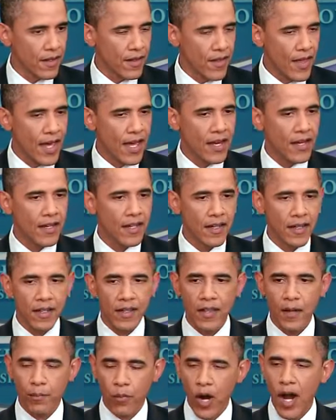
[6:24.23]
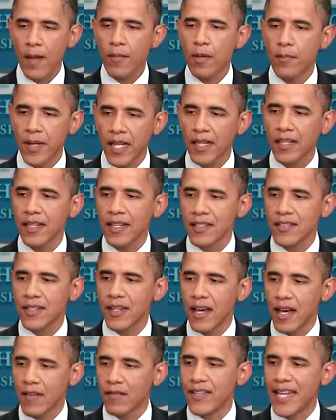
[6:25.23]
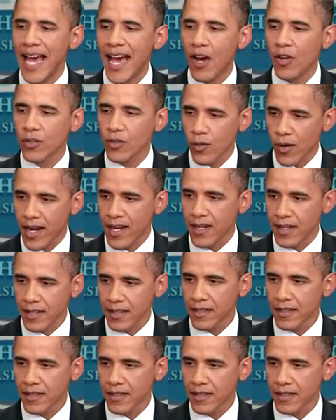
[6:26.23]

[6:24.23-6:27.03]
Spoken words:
then the probabilities of downgrading